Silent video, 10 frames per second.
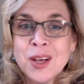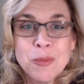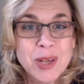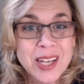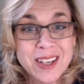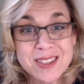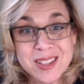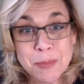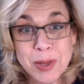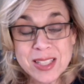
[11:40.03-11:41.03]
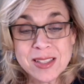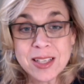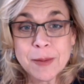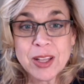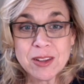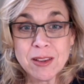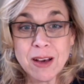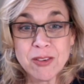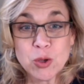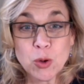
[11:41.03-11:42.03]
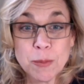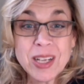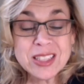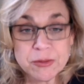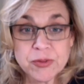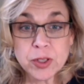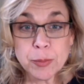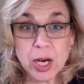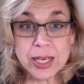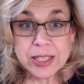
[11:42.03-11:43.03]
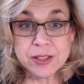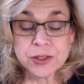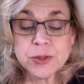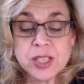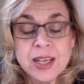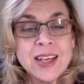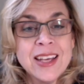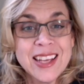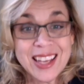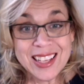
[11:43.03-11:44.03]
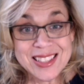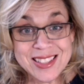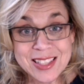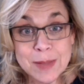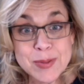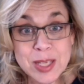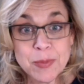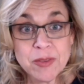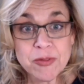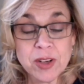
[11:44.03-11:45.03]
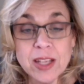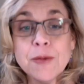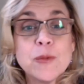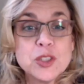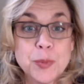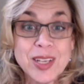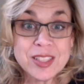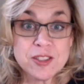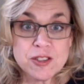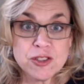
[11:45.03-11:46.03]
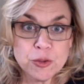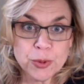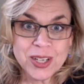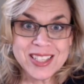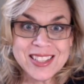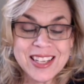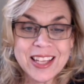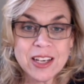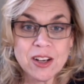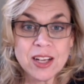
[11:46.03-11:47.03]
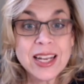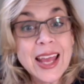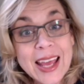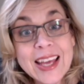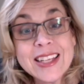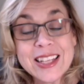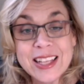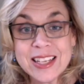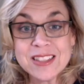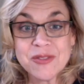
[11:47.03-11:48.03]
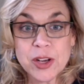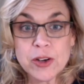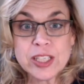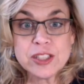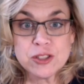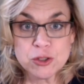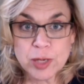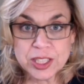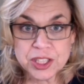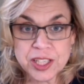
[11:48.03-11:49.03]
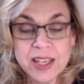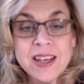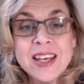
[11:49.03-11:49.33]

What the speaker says: But here's the best thing about the Lava Core. Mine's a full body suit. It zips up the front, which makes it super easy to get on, and it is very stretchy.